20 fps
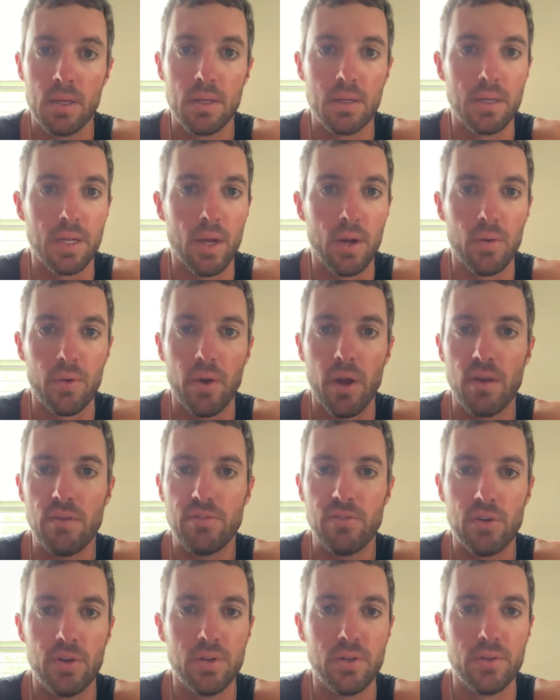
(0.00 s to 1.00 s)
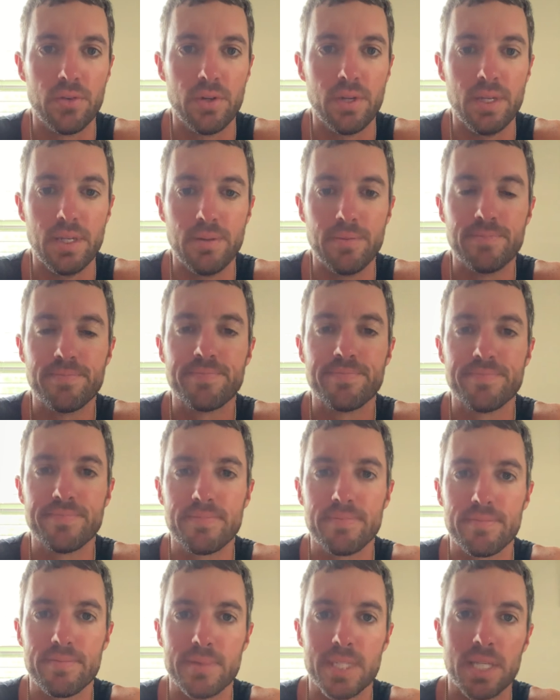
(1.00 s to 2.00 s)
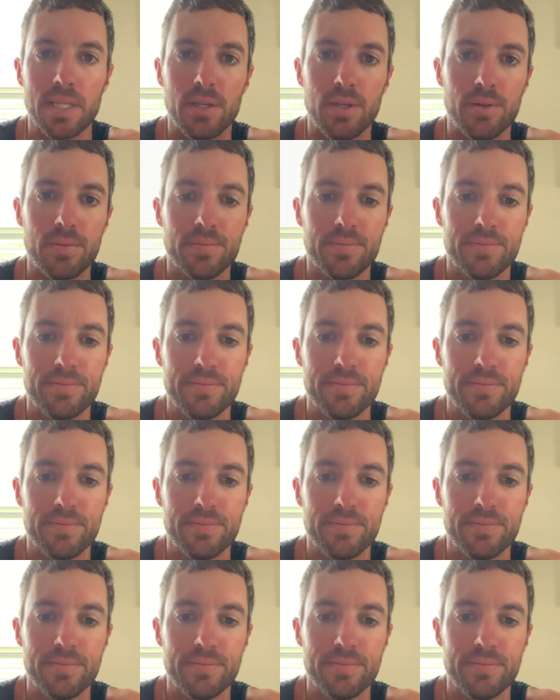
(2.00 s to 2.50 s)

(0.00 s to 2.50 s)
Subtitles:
downright fun to read. Thank you.